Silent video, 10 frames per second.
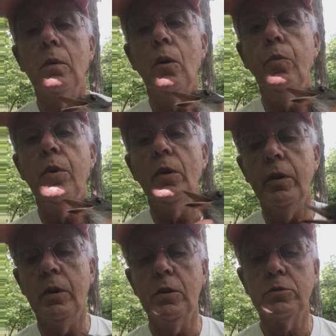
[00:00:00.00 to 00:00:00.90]

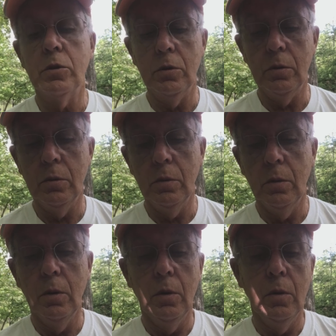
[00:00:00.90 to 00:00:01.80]
Open it is.
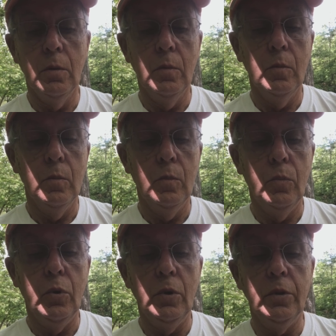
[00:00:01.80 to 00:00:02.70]

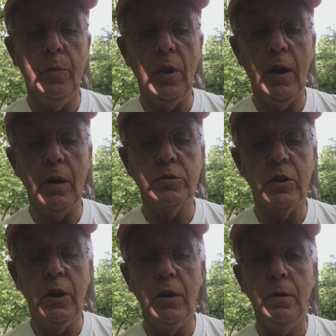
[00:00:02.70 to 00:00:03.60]
Put it in the pliers
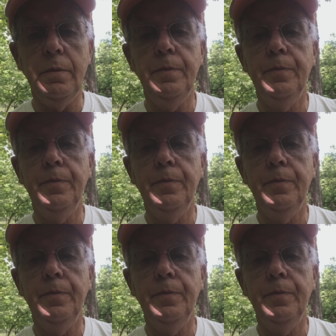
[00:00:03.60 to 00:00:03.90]
again.